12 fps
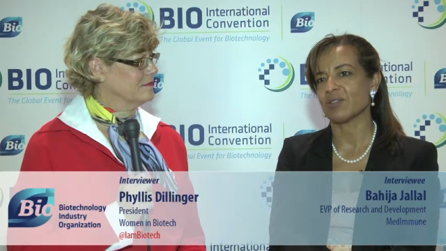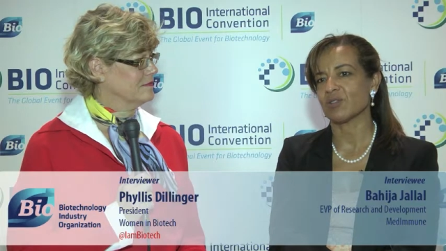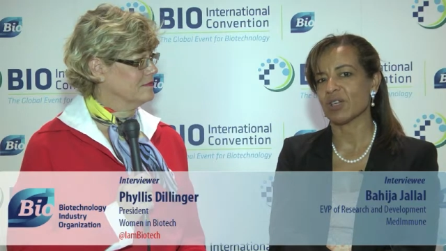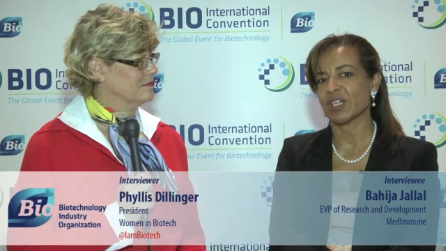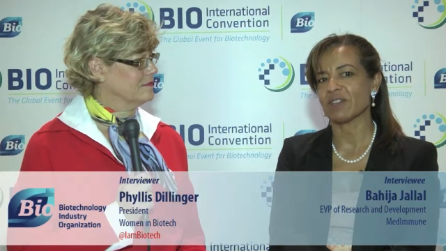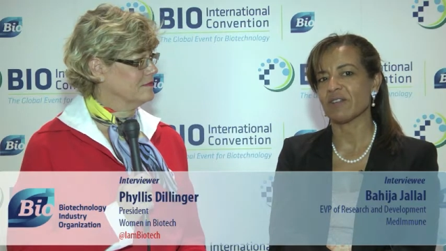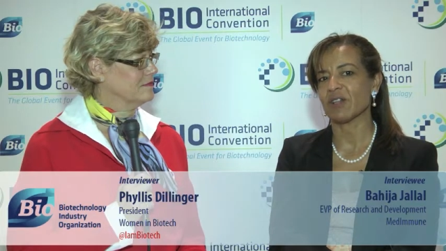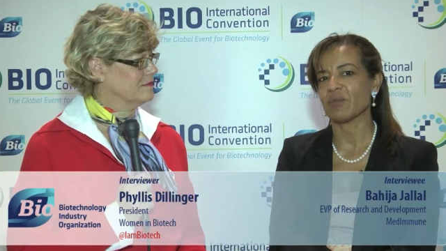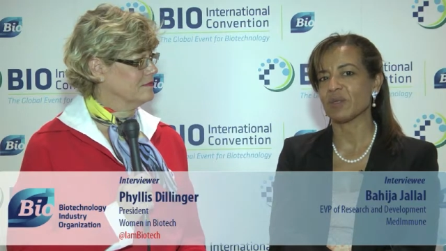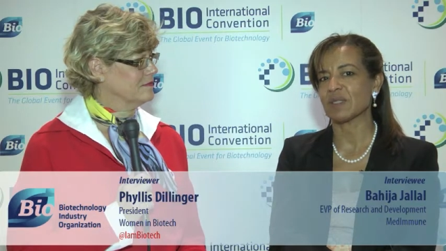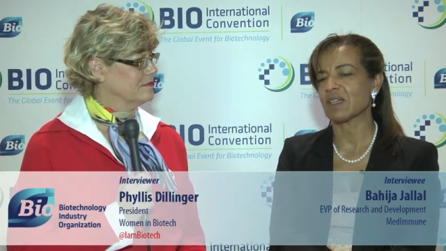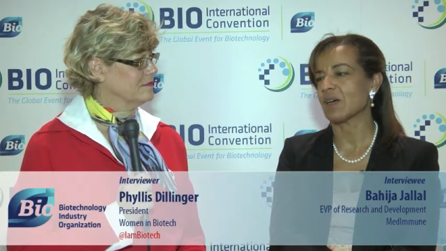Speaker 1: drug
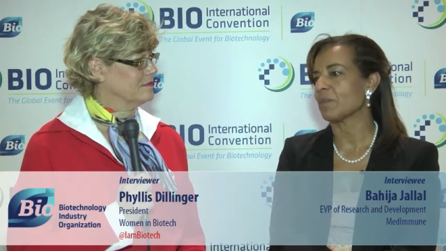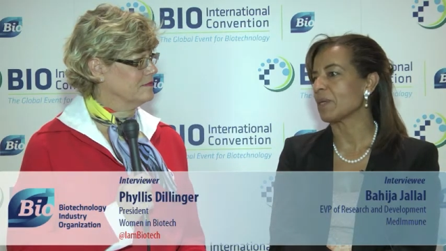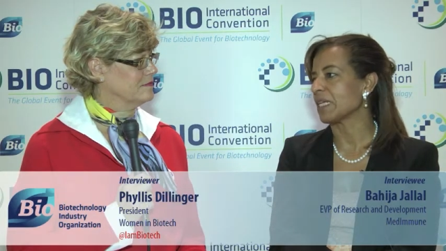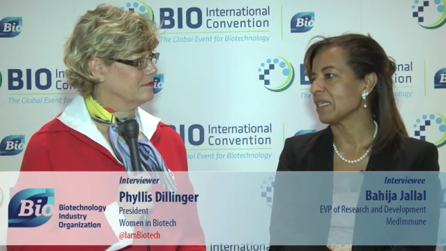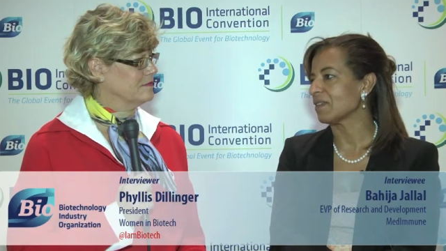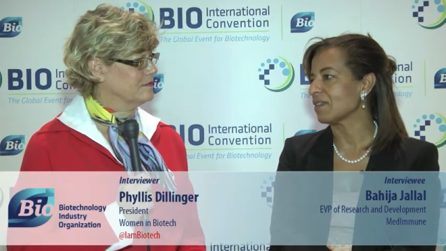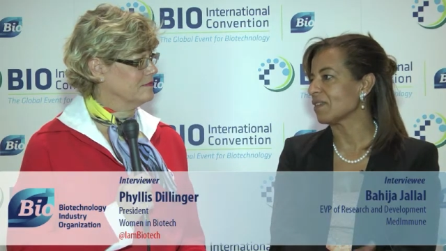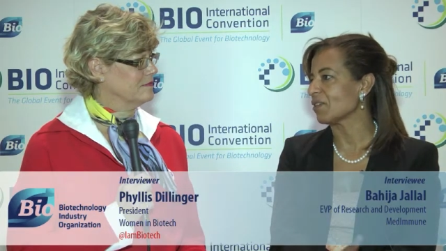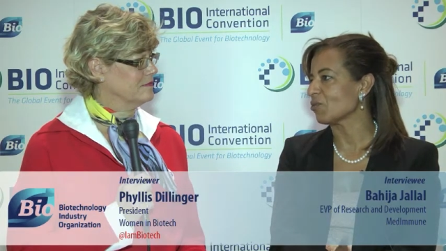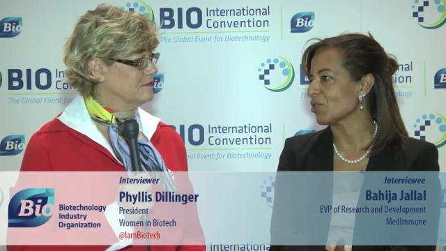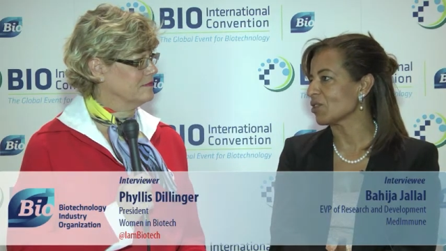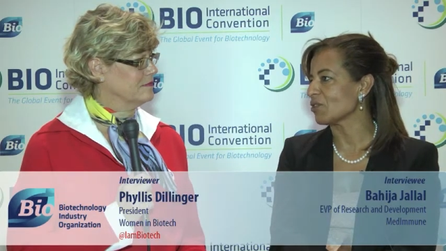development companies.
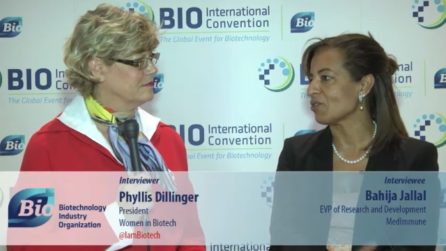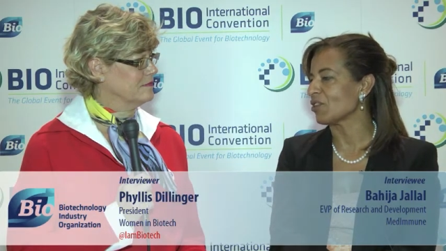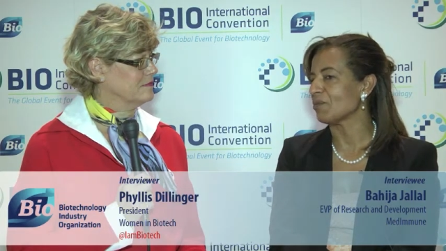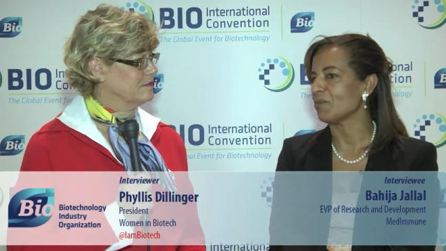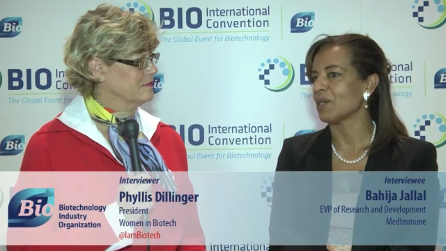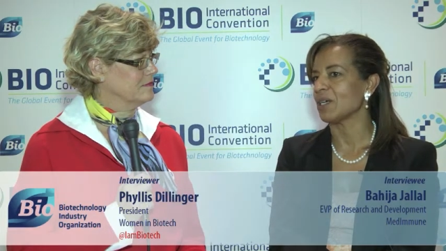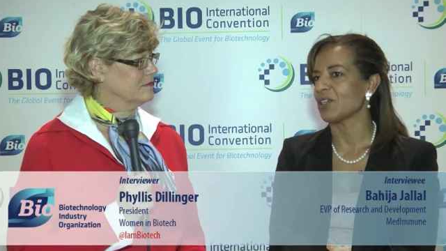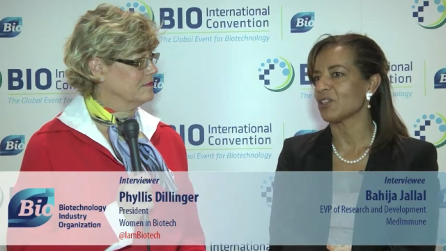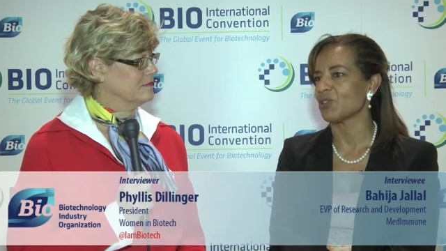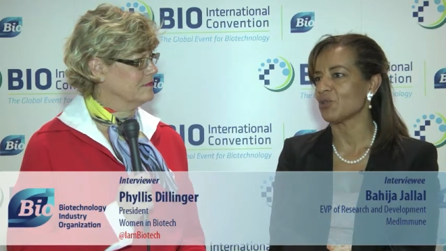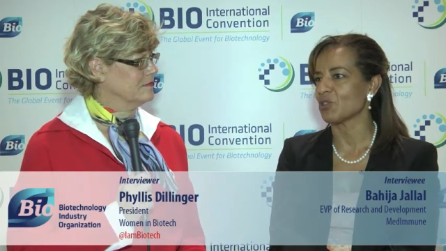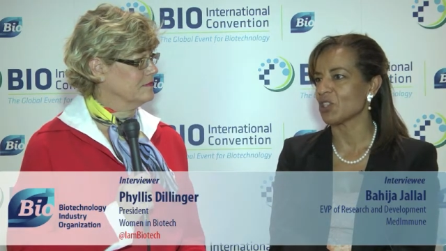It was from
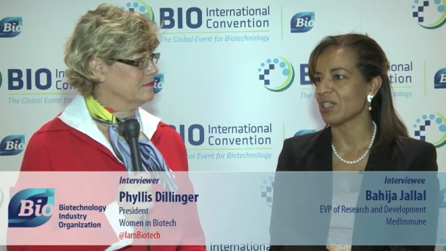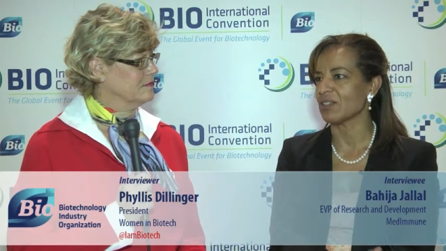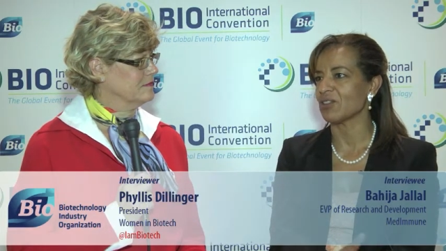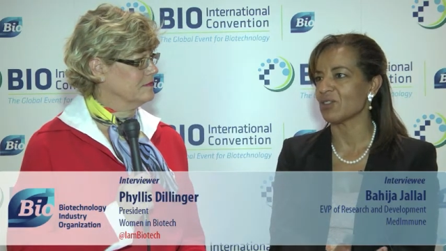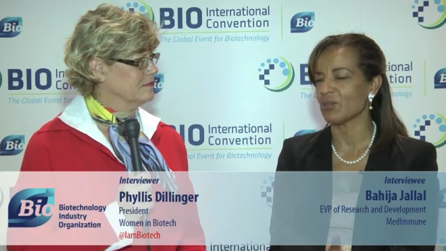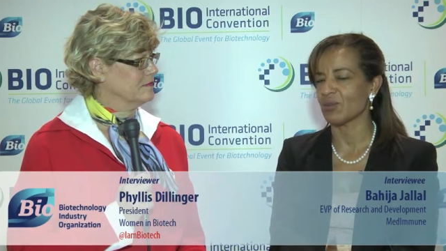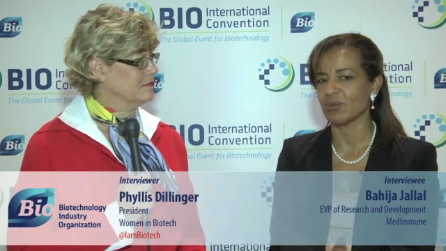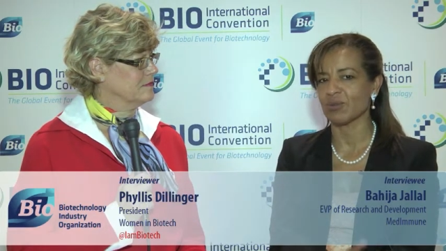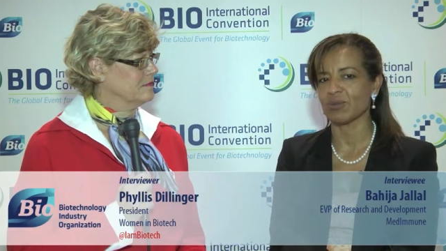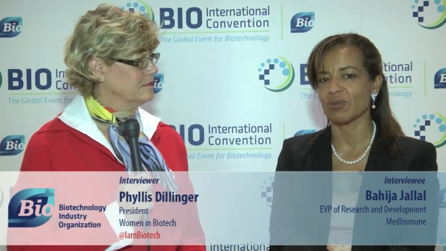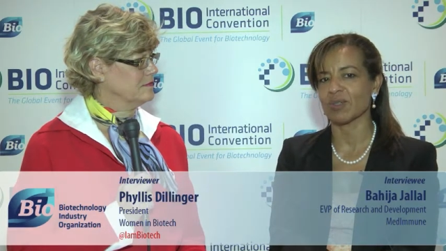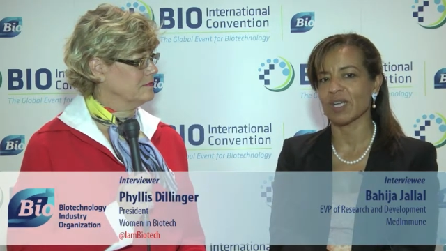uh, Sugen
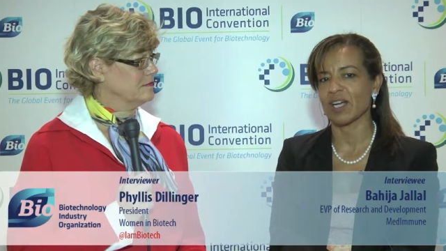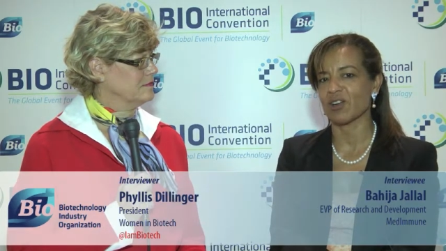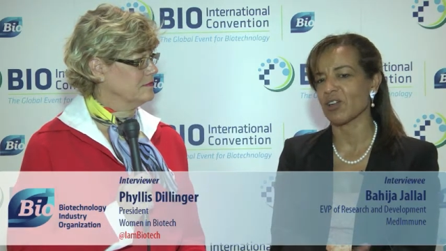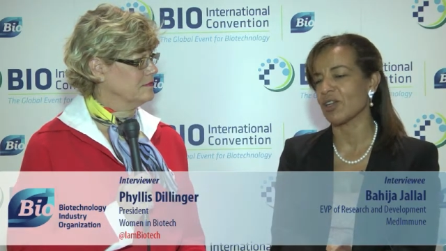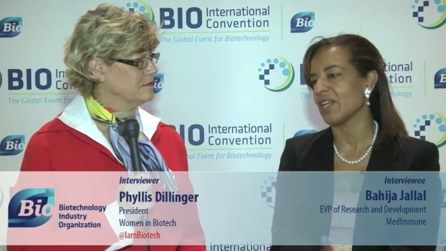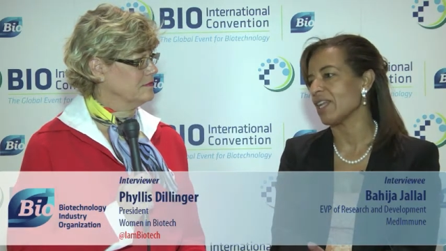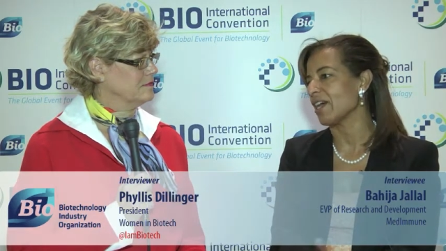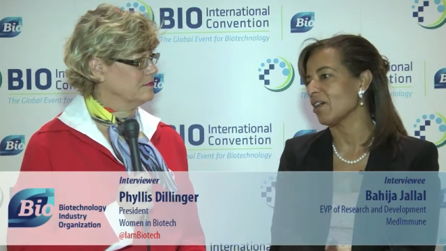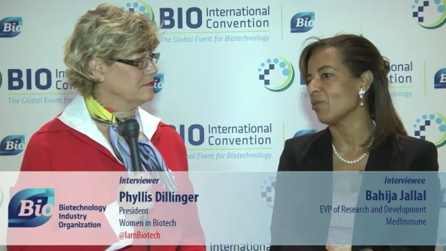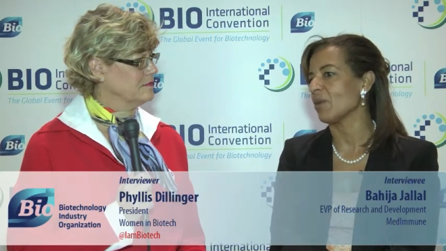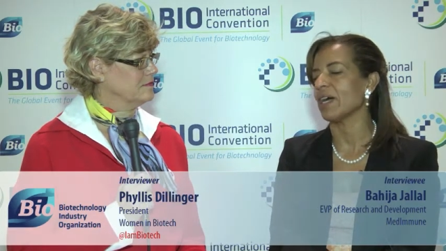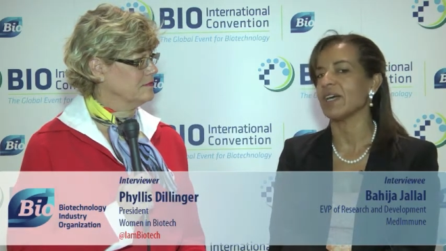to Chiron and
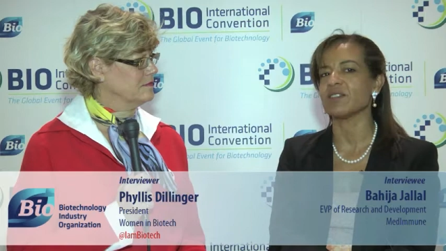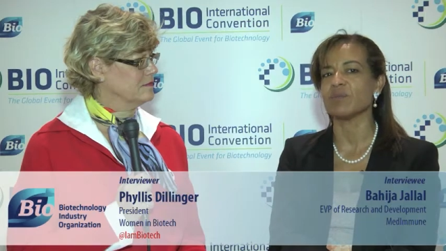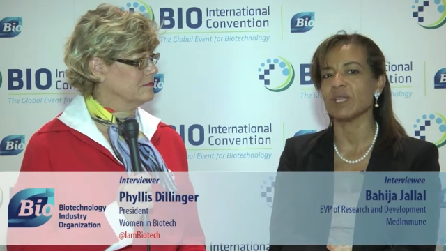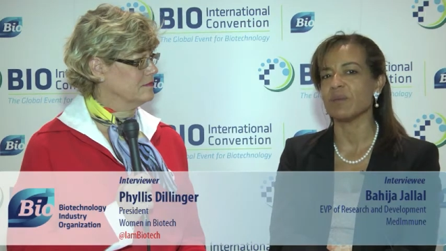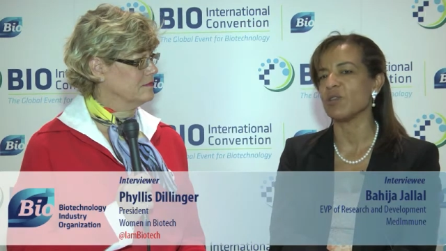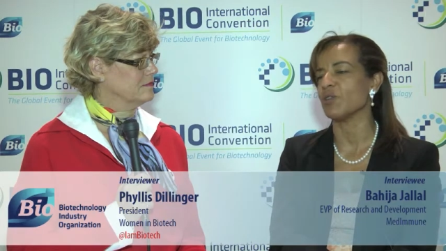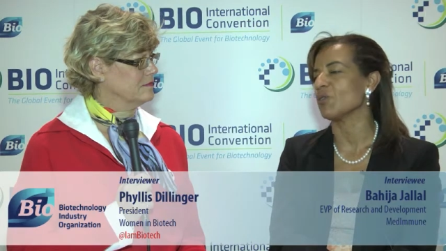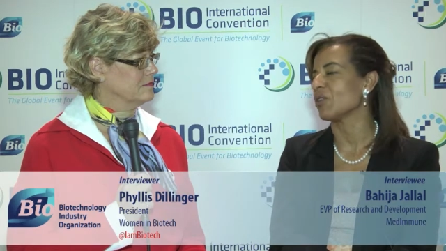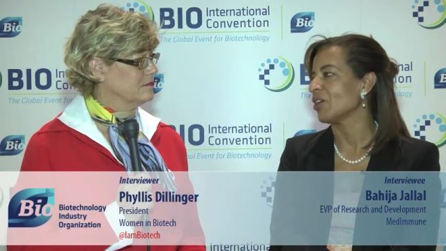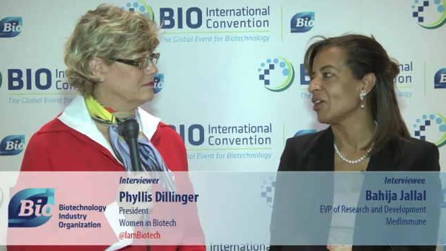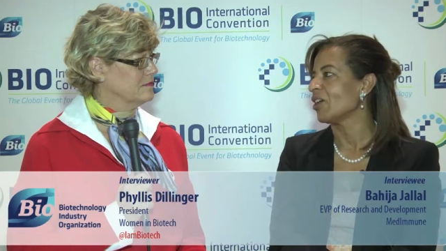now at MedImmune,